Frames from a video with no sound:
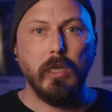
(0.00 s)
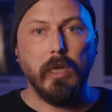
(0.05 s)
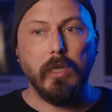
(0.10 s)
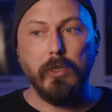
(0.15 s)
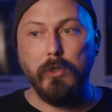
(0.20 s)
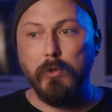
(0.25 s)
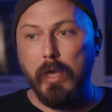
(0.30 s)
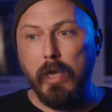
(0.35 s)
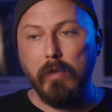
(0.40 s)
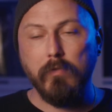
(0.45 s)

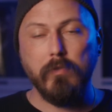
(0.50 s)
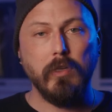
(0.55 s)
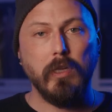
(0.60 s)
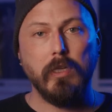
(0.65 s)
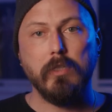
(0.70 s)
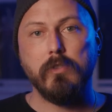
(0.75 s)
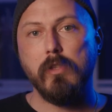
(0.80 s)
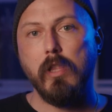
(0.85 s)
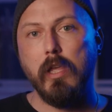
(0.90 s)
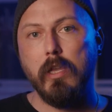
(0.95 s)
And you have a
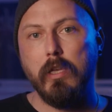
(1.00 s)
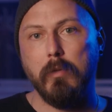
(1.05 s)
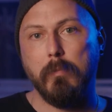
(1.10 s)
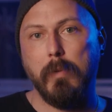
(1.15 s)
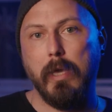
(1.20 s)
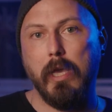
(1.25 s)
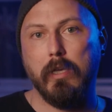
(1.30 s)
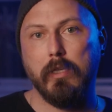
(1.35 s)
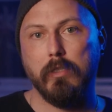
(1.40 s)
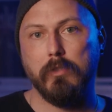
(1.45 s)
nice lighting
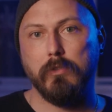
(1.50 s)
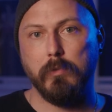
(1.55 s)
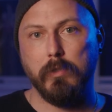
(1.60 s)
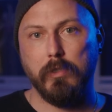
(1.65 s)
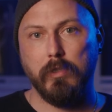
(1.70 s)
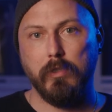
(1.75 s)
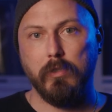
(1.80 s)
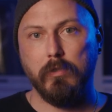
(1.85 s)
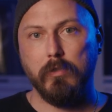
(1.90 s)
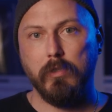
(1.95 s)
package
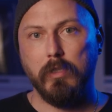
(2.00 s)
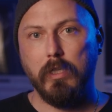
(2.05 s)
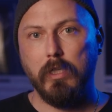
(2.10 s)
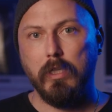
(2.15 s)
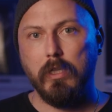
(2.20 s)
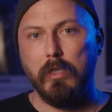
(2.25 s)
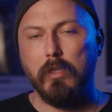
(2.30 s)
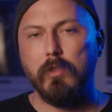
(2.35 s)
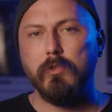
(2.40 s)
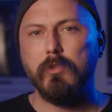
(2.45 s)
with you.
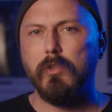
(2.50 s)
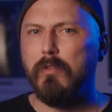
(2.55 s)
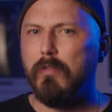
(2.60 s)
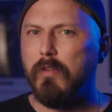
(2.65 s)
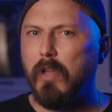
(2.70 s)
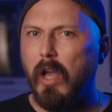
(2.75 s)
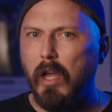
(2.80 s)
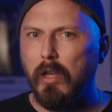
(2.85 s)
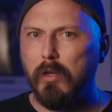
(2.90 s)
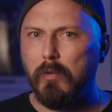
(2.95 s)
So
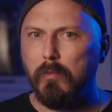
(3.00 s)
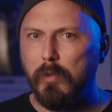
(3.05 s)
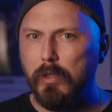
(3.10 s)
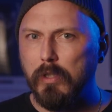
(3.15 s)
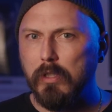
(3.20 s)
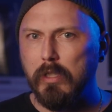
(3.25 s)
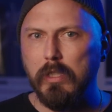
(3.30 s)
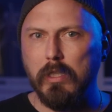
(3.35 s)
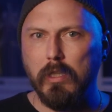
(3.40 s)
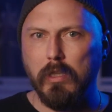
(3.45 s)
you've gotten
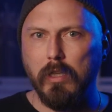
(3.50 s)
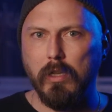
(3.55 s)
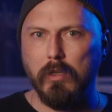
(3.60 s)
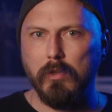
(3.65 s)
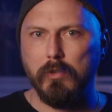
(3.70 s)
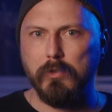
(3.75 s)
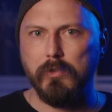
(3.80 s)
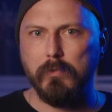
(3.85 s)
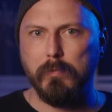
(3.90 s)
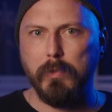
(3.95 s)
really
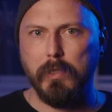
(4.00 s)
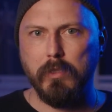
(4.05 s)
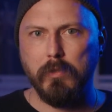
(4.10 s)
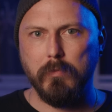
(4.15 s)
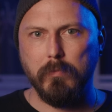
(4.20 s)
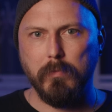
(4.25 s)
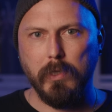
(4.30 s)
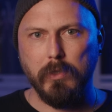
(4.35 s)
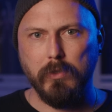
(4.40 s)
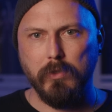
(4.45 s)
close,
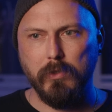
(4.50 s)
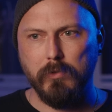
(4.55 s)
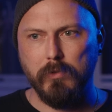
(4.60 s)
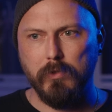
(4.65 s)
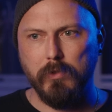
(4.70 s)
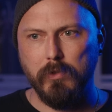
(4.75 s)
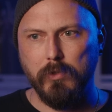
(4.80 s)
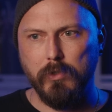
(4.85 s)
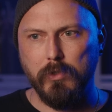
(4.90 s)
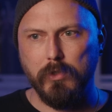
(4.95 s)
but you
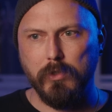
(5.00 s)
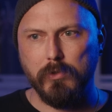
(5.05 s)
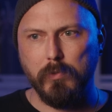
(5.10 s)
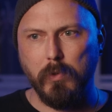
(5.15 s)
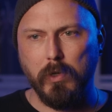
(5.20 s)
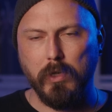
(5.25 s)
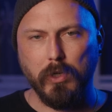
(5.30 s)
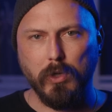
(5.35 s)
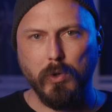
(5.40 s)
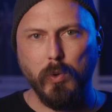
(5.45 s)
just
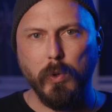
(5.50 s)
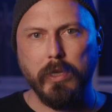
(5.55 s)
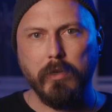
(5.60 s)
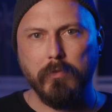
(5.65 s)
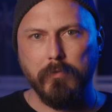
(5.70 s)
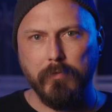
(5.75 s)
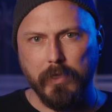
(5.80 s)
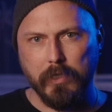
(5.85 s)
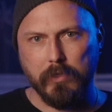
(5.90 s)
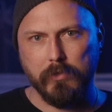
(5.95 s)
want a quick
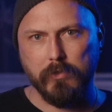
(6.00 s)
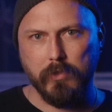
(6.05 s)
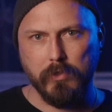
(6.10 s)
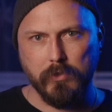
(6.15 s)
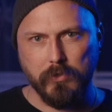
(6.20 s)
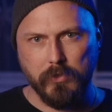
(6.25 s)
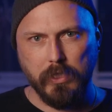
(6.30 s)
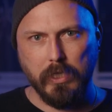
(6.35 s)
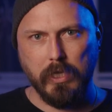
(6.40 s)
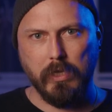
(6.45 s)
fix to
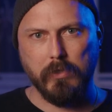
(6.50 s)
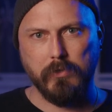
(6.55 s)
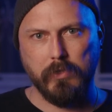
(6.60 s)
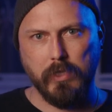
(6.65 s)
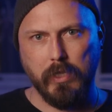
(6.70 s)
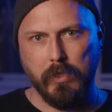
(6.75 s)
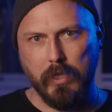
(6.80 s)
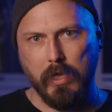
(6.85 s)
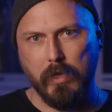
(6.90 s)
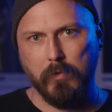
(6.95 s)
see
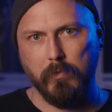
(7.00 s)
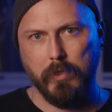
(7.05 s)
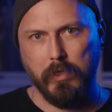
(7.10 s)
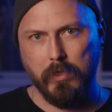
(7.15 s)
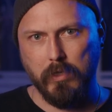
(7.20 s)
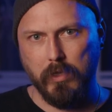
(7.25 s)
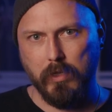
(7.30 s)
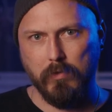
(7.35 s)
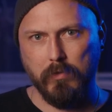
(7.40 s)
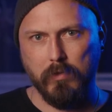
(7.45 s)
outside that
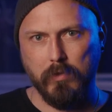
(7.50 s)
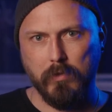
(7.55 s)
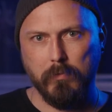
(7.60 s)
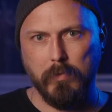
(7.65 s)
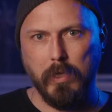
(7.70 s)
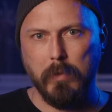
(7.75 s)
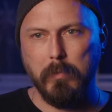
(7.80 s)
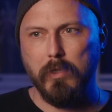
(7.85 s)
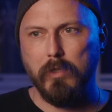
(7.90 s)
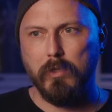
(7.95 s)
window.
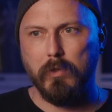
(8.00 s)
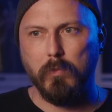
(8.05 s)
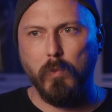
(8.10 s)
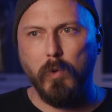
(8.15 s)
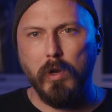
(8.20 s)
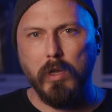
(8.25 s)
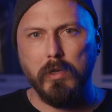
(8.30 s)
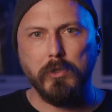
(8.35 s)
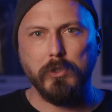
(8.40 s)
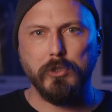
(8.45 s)
Maybe you're
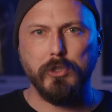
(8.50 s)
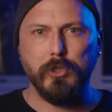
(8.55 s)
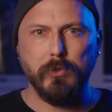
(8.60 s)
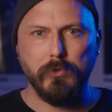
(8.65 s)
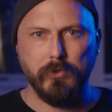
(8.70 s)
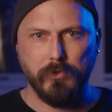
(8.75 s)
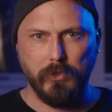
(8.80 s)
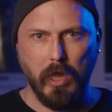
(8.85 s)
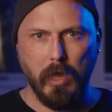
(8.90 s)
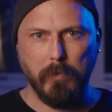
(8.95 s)
1 or 2
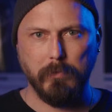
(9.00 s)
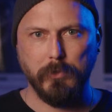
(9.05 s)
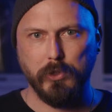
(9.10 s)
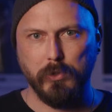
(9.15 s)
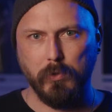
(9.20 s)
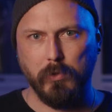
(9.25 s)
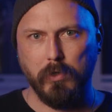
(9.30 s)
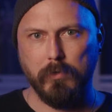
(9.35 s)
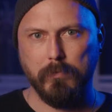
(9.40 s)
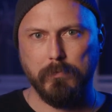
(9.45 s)
stops
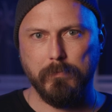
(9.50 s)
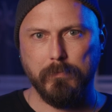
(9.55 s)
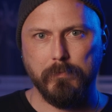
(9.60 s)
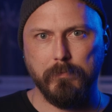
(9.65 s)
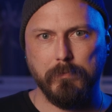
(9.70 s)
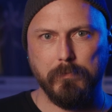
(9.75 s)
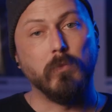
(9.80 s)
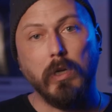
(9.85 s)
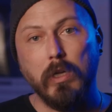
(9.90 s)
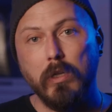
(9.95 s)
short.
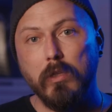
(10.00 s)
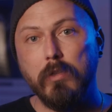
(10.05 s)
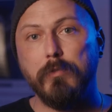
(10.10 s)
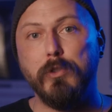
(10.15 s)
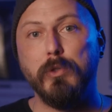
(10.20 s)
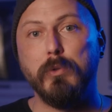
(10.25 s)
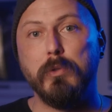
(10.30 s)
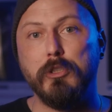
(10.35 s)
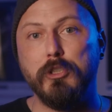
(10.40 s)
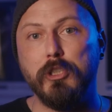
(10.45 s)
Well, if
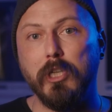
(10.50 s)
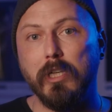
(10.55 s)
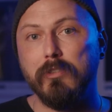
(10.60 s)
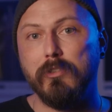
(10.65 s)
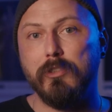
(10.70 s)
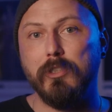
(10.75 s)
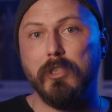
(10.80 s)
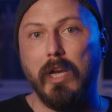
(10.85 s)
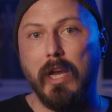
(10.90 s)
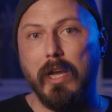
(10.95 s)
you
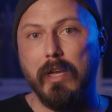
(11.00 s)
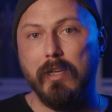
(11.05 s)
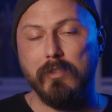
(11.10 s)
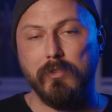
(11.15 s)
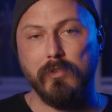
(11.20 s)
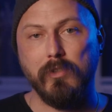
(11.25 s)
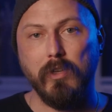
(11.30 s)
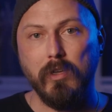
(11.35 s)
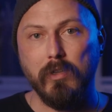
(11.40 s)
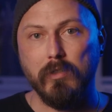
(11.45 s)
adjust your
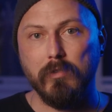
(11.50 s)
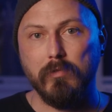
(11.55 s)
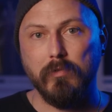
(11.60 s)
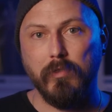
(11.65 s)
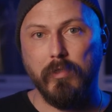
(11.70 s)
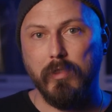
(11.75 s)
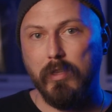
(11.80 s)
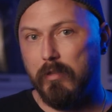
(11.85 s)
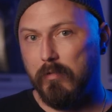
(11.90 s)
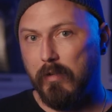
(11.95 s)
ISO,
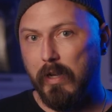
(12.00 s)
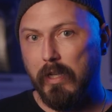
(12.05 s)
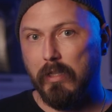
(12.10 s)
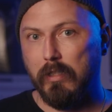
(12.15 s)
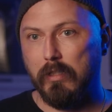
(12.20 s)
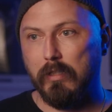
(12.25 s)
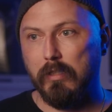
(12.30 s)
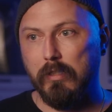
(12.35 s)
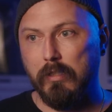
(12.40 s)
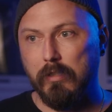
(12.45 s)

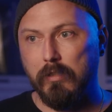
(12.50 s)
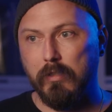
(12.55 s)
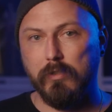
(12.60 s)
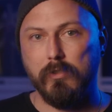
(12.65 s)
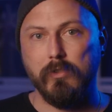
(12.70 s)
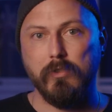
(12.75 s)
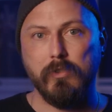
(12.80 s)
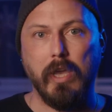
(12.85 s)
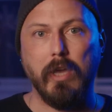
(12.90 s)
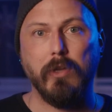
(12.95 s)
theoretically,
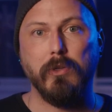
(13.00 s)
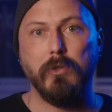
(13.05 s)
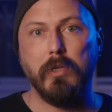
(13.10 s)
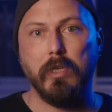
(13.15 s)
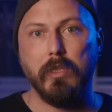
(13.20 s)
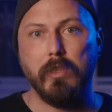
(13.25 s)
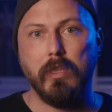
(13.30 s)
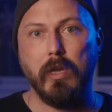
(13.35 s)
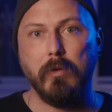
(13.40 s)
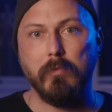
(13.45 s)
this is how you
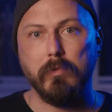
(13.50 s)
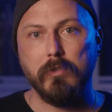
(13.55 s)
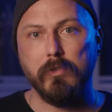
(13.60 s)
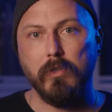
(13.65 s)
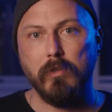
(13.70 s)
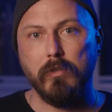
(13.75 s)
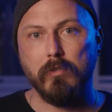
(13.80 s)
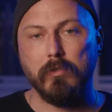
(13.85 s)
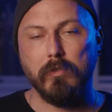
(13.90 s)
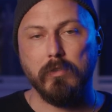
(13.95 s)
get that
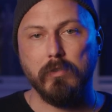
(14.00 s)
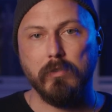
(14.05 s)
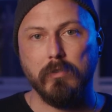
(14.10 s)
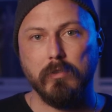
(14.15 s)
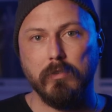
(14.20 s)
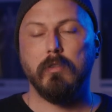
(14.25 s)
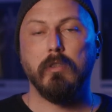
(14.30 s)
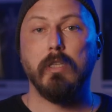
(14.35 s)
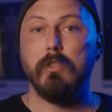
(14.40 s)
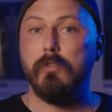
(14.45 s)
result.
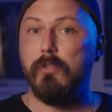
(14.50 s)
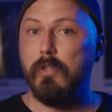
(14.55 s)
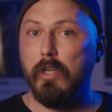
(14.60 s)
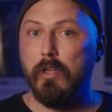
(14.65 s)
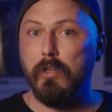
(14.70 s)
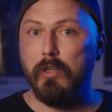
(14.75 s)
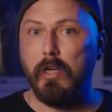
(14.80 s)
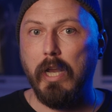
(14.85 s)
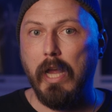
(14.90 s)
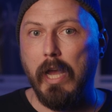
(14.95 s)
Let's
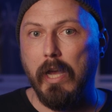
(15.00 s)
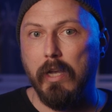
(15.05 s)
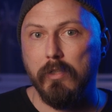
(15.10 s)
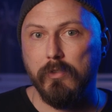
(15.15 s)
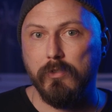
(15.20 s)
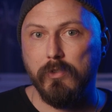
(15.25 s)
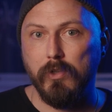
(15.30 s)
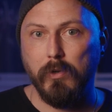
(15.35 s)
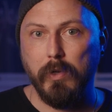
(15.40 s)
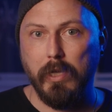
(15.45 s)
say you're at
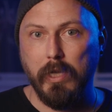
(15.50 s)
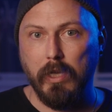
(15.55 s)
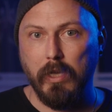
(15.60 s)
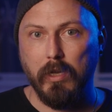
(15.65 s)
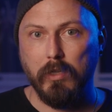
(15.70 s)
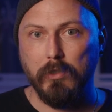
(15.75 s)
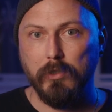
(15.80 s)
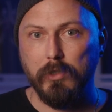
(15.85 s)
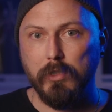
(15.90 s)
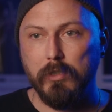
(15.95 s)
ISO
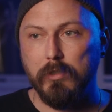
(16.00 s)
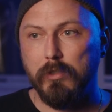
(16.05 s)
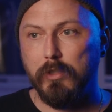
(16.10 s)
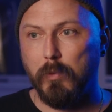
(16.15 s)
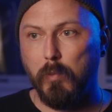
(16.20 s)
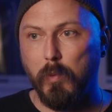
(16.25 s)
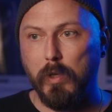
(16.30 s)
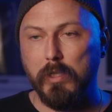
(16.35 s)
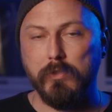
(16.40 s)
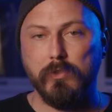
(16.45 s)
800,
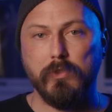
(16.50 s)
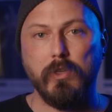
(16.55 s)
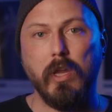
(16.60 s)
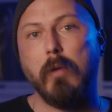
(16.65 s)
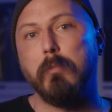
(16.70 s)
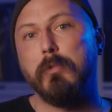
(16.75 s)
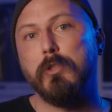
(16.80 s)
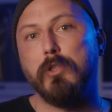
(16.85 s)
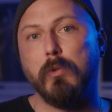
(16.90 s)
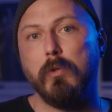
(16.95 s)
you're 1
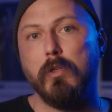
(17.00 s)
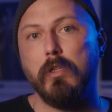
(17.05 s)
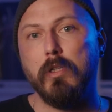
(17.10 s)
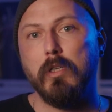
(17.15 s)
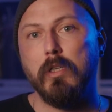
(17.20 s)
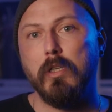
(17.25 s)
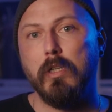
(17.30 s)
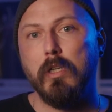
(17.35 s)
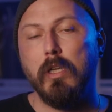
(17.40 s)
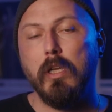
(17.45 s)
stop short.
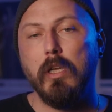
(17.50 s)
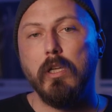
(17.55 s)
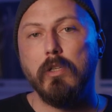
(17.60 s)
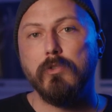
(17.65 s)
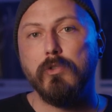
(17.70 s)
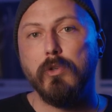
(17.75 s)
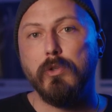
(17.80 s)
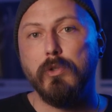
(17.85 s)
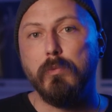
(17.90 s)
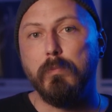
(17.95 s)

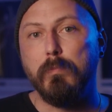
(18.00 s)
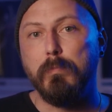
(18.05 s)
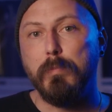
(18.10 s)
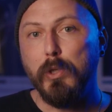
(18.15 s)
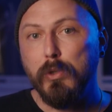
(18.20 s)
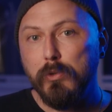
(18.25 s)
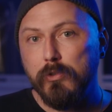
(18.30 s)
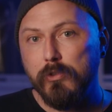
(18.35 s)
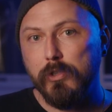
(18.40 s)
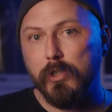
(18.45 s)
So you
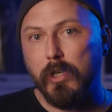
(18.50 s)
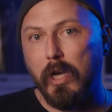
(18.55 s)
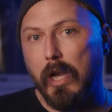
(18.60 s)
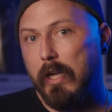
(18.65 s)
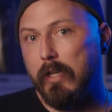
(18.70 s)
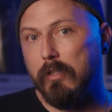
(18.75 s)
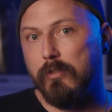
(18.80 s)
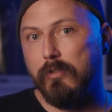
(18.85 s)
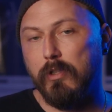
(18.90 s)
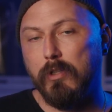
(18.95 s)
boost your
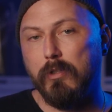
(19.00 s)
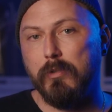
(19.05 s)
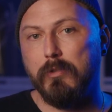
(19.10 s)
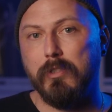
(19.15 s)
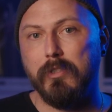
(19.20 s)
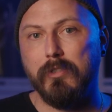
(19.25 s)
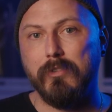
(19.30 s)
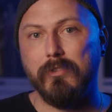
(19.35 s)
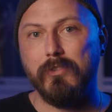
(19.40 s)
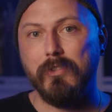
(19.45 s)
ISO
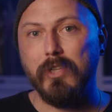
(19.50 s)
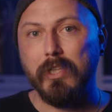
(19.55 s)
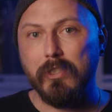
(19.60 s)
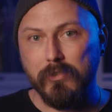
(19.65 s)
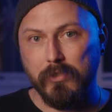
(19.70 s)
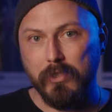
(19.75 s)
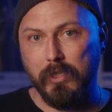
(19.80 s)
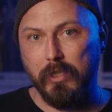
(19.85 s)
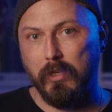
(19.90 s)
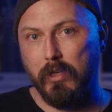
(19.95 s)
to
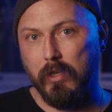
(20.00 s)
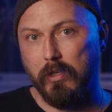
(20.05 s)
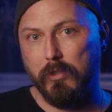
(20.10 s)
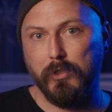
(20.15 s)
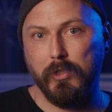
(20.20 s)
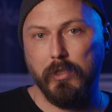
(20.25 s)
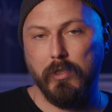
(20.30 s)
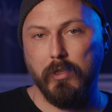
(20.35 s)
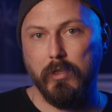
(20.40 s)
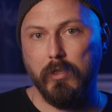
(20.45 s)

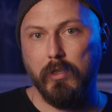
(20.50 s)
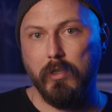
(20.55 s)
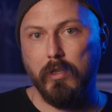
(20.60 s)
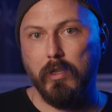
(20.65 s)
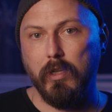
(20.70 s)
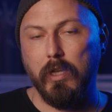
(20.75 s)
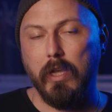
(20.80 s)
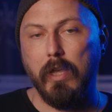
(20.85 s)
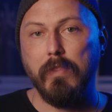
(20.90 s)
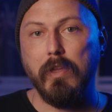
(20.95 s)
1600,
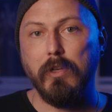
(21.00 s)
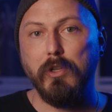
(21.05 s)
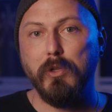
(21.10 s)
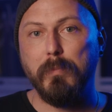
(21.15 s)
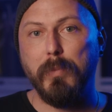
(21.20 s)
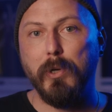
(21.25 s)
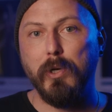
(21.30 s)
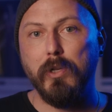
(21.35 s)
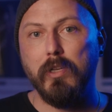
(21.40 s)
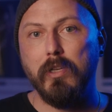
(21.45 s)
and then you
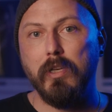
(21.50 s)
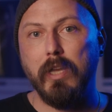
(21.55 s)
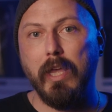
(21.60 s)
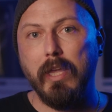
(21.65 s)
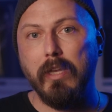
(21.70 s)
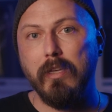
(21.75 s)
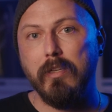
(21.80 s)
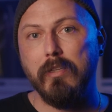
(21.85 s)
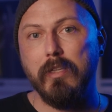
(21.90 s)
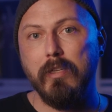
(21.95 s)
put an
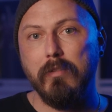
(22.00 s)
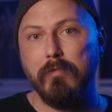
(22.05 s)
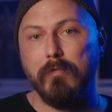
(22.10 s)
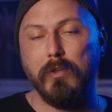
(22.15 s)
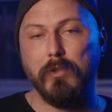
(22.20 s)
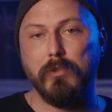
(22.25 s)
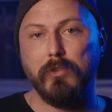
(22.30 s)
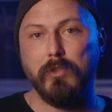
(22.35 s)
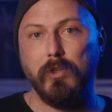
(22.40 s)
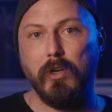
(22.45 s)
ND
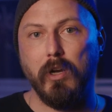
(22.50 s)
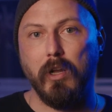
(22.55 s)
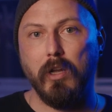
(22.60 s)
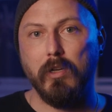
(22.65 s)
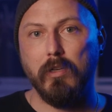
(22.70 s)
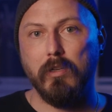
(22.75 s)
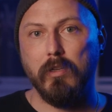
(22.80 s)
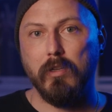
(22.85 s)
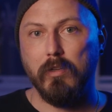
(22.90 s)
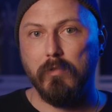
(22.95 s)
filter
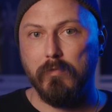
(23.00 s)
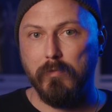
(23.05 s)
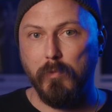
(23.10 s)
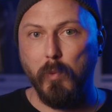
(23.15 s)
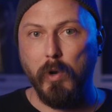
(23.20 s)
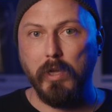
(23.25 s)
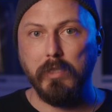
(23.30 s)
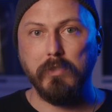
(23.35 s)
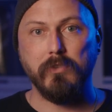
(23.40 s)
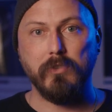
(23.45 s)
on
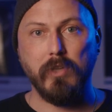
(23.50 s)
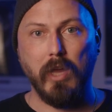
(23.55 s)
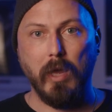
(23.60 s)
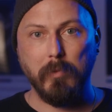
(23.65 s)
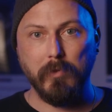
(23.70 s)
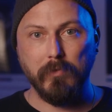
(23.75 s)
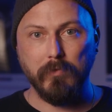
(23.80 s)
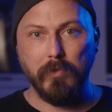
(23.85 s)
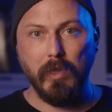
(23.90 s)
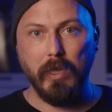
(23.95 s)
of 1
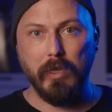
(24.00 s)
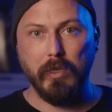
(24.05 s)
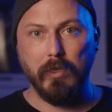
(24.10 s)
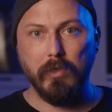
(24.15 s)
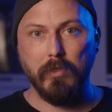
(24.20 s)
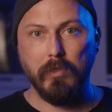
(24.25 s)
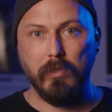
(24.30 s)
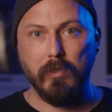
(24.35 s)
stop of light.